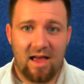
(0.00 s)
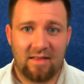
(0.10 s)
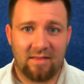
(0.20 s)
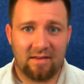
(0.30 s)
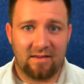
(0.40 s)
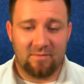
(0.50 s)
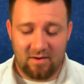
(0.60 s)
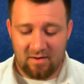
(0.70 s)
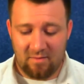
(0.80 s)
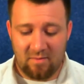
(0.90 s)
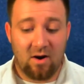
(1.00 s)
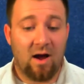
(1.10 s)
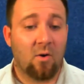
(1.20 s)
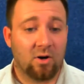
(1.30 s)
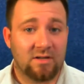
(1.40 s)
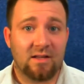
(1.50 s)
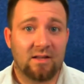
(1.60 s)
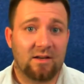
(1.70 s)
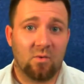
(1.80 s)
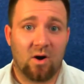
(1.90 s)
and the or how
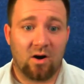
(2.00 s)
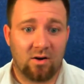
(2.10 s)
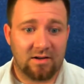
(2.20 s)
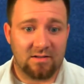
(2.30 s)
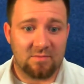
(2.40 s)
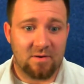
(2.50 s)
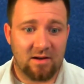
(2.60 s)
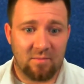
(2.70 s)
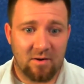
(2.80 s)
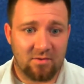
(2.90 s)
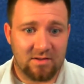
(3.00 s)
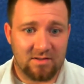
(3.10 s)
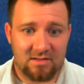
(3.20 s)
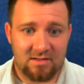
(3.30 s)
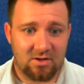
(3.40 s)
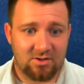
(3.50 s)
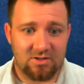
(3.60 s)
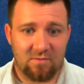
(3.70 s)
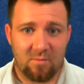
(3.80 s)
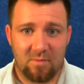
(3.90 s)
articulate you are in speaking about this. This is all
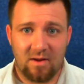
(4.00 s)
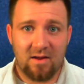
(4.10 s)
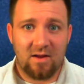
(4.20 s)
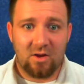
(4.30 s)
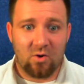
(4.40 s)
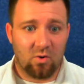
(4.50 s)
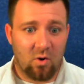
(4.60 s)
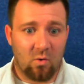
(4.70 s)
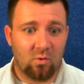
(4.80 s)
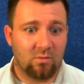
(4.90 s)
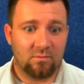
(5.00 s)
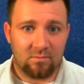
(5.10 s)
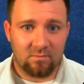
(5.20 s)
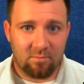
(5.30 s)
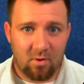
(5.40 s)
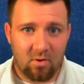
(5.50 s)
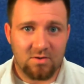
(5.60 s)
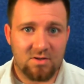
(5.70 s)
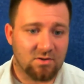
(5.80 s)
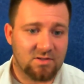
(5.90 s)
just from your own
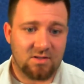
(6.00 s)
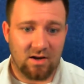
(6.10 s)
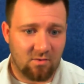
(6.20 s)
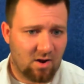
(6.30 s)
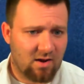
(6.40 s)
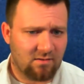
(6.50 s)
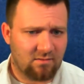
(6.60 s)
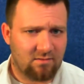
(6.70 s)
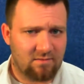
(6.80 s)
personal study, right?